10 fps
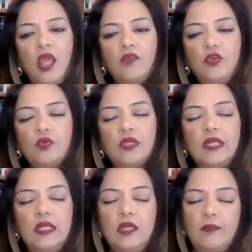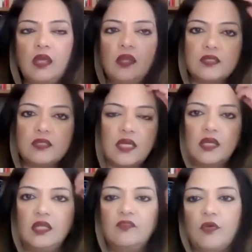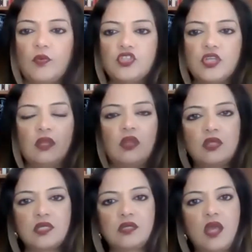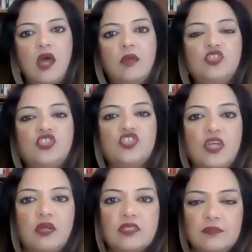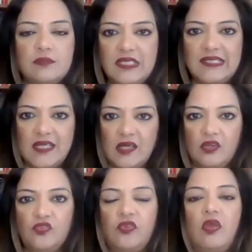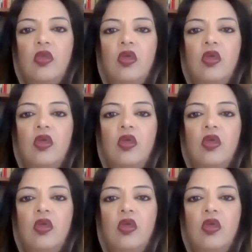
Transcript: If you could email us at info@challalaw.com and just share some details,